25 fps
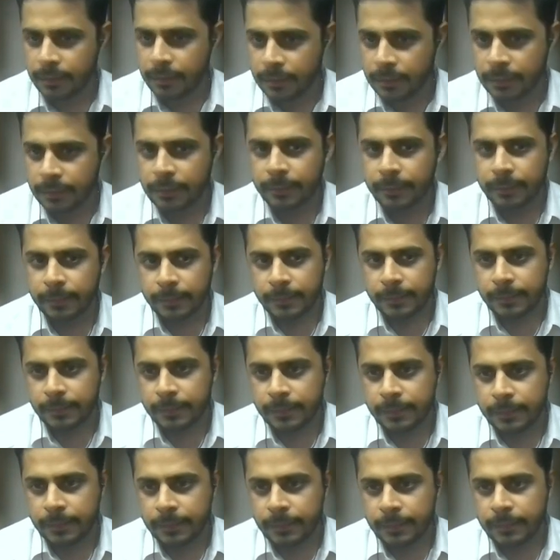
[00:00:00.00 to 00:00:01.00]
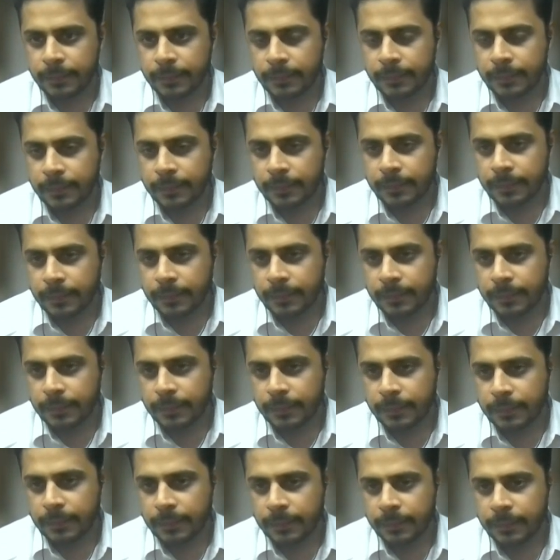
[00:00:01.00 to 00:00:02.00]

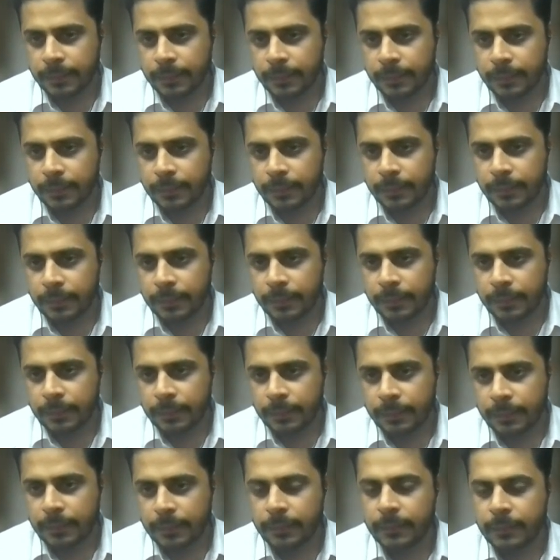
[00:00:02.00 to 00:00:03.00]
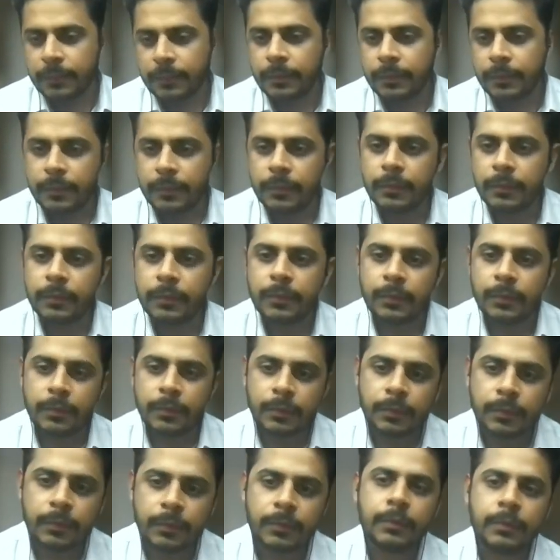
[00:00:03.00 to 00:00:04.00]

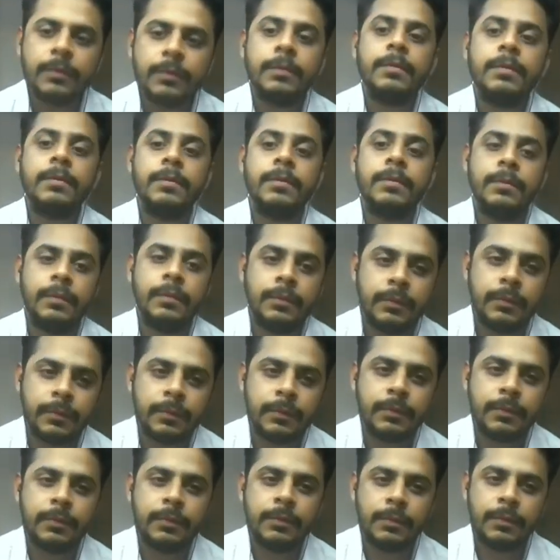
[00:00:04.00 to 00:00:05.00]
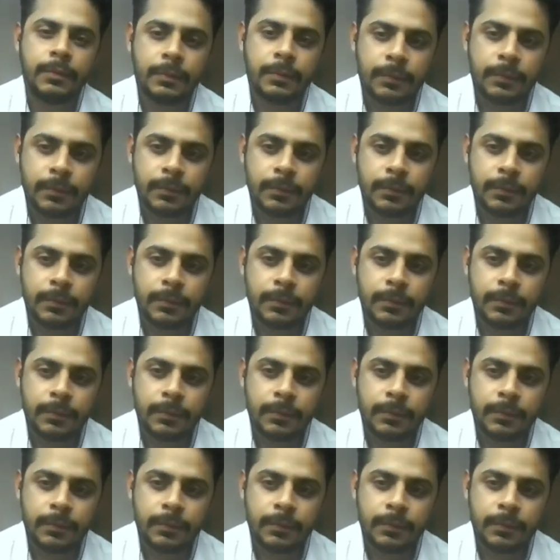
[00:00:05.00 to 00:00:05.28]
(silent)